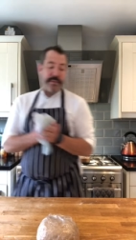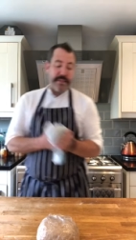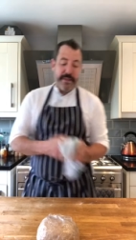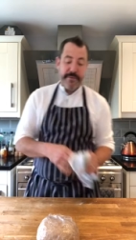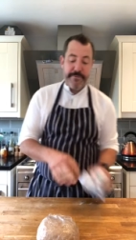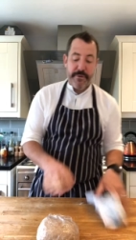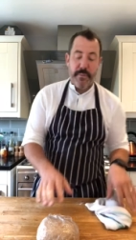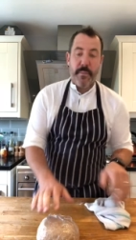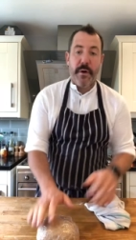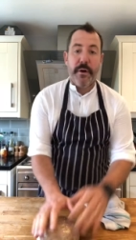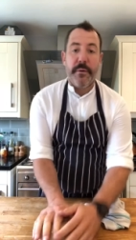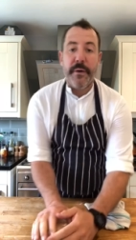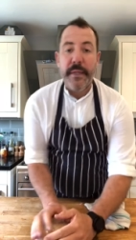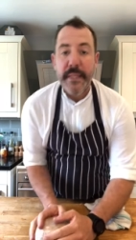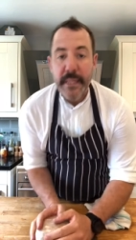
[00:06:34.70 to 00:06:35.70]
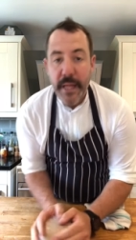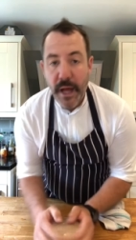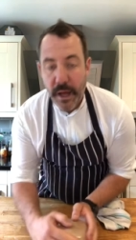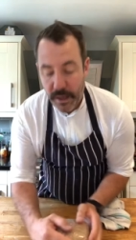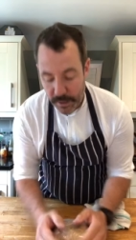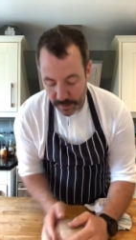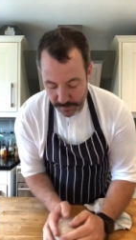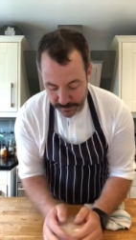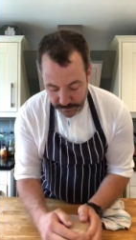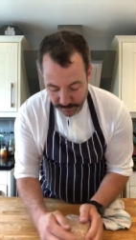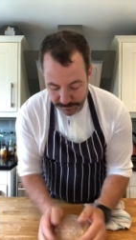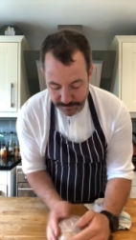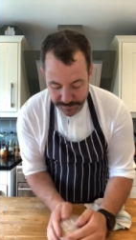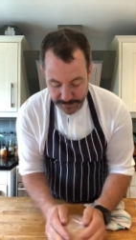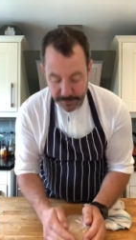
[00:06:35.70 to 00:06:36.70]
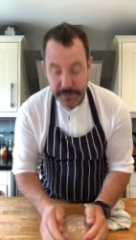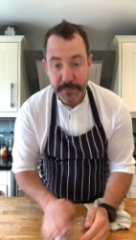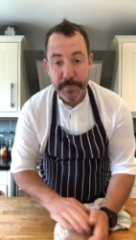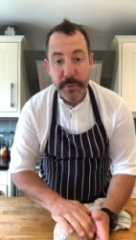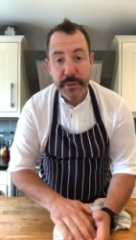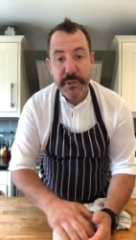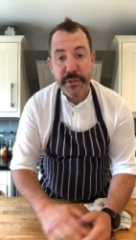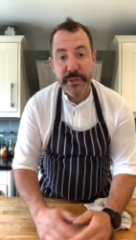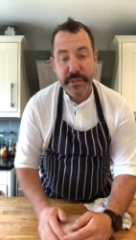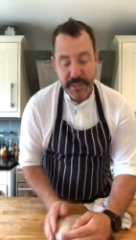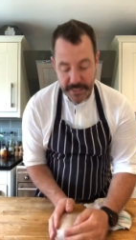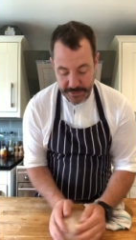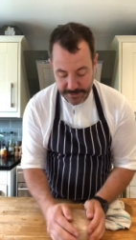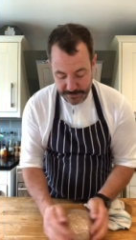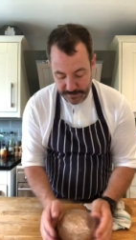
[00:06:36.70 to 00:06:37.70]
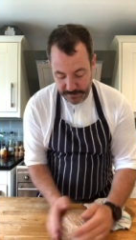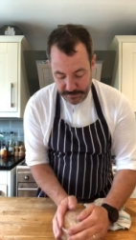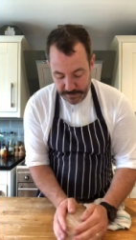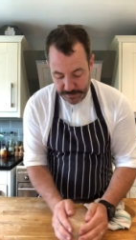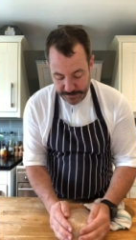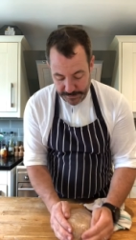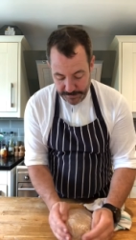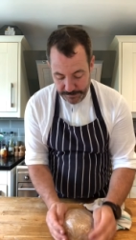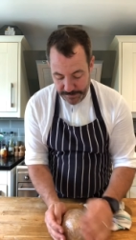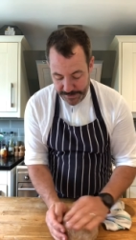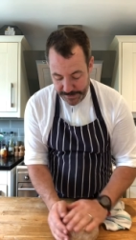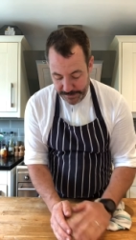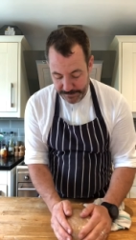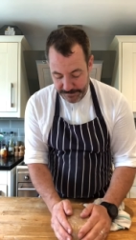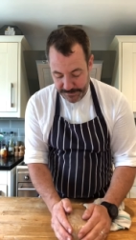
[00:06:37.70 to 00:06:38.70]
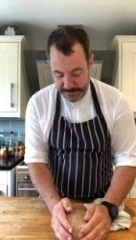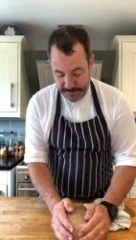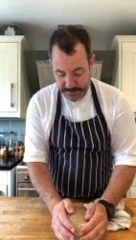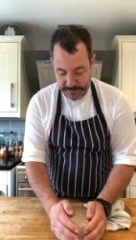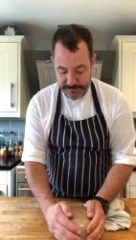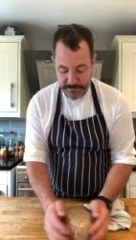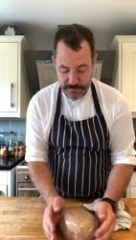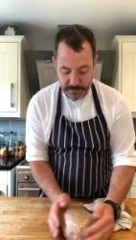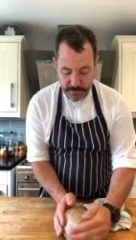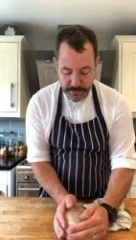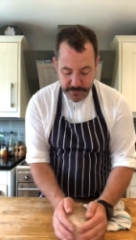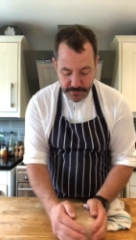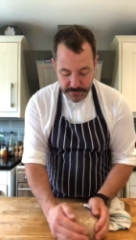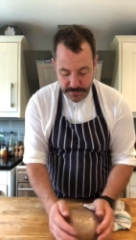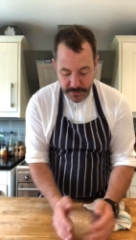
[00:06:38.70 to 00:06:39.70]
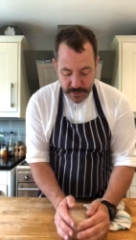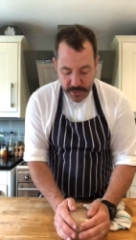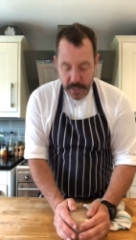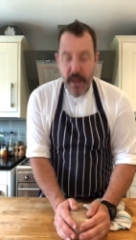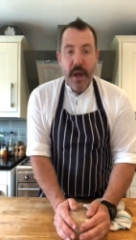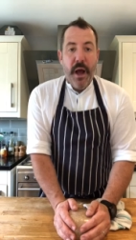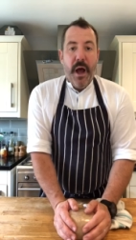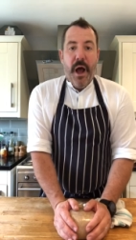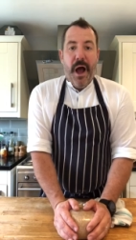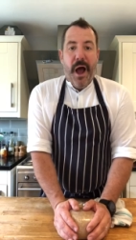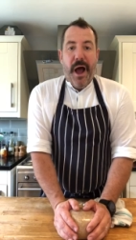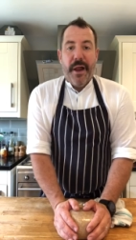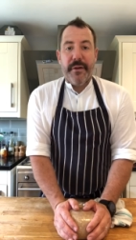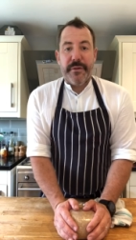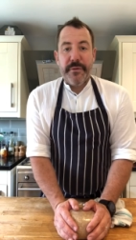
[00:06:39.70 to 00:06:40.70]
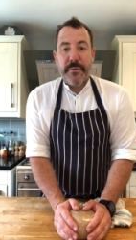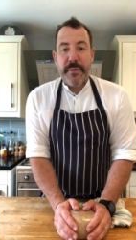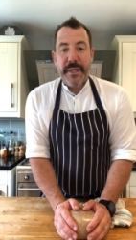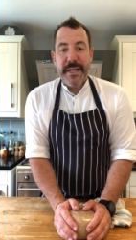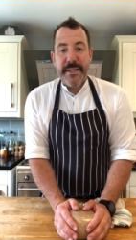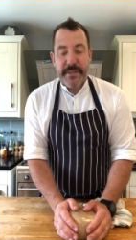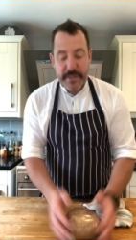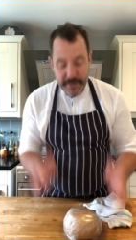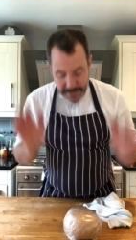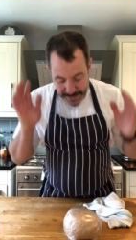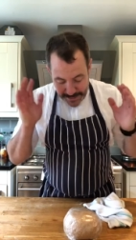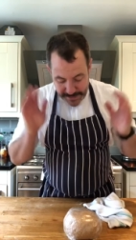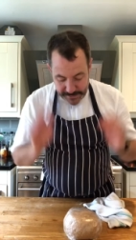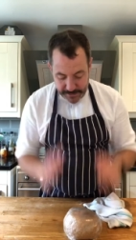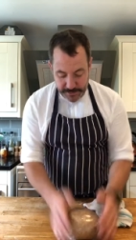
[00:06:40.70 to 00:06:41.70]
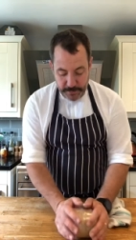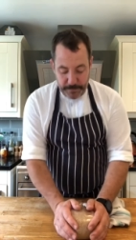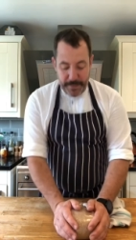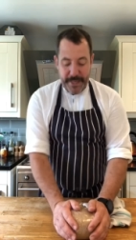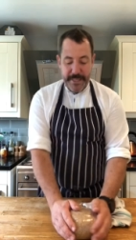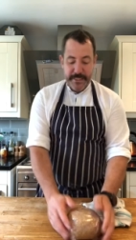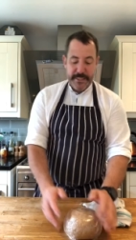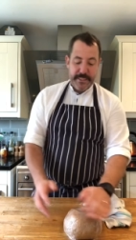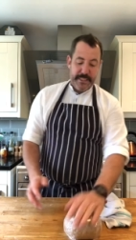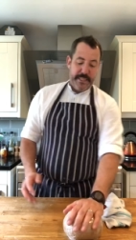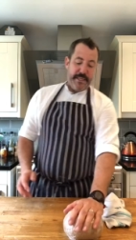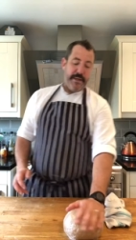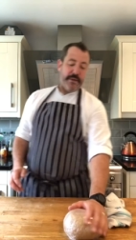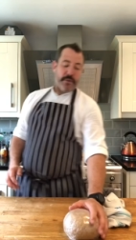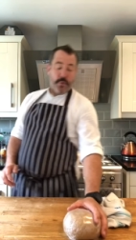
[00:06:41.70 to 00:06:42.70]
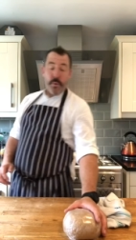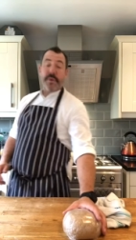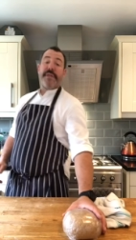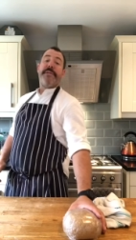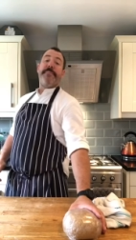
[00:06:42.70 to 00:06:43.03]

there for a while. Time for me to go to the butchers and get the meat and the veggies from the grocers. And I'll do it all then. So that is your pasty, Cornish